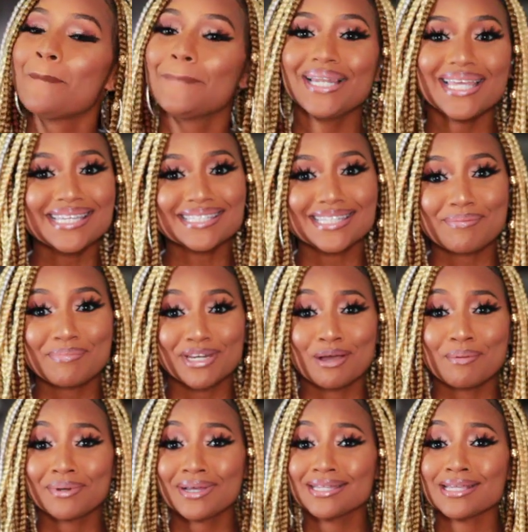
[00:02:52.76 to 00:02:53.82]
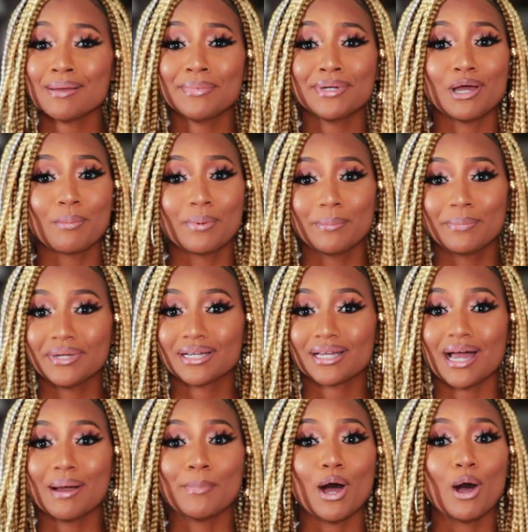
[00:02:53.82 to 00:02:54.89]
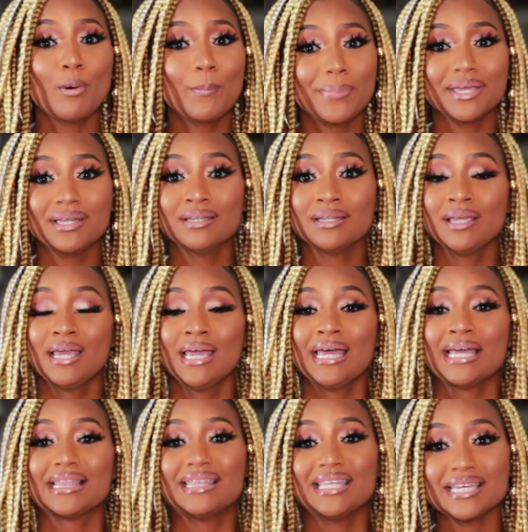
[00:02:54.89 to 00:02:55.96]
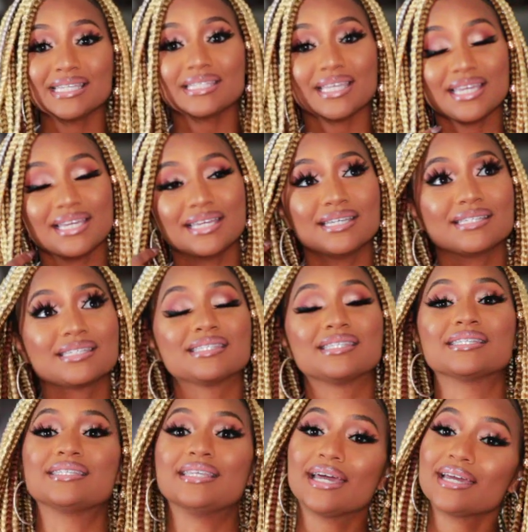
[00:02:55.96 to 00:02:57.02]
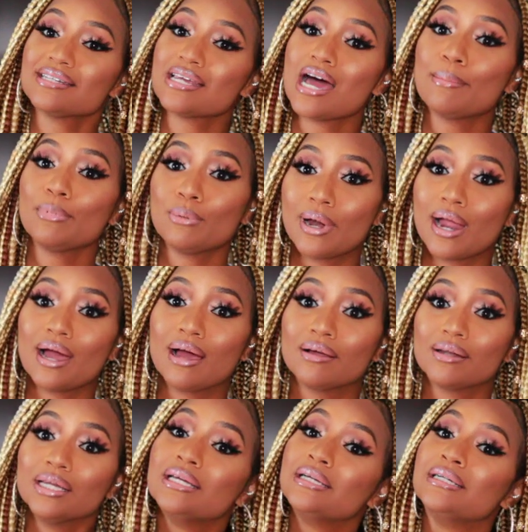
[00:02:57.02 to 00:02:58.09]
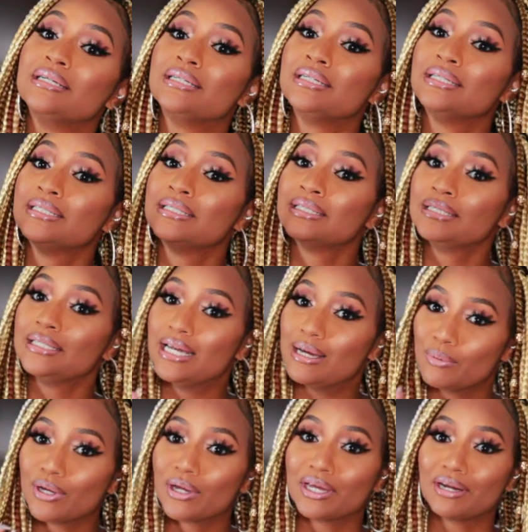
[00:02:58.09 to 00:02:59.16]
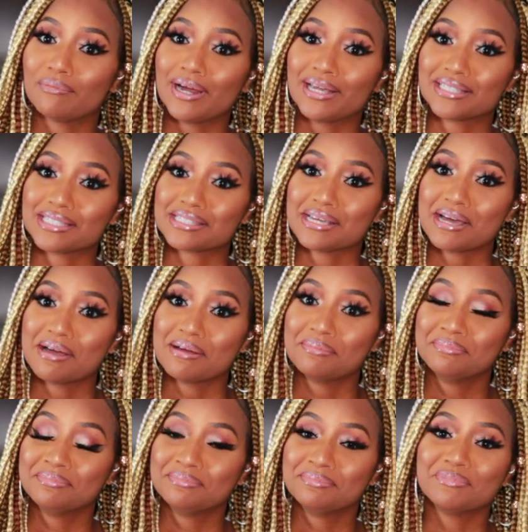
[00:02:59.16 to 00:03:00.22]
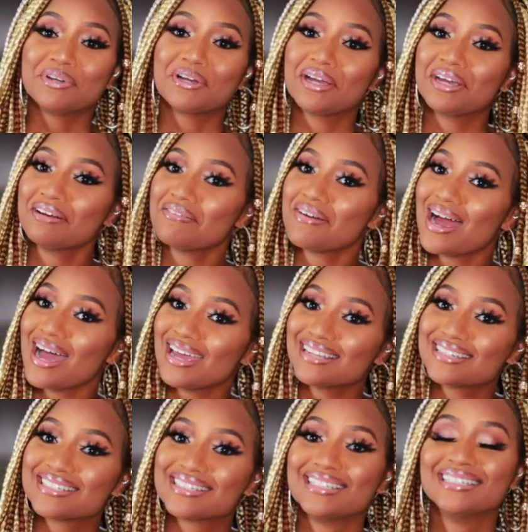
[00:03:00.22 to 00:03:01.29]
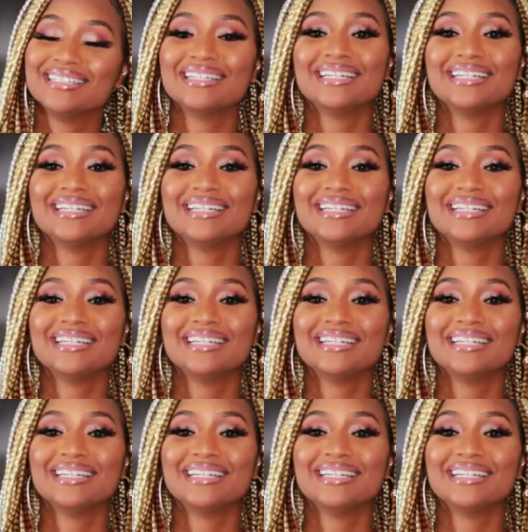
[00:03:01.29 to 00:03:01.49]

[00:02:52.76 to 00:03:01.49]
please let me know, because I'm an open book. I'm open. This is the second time around, and we're going to get it right this time. We're going to get it right.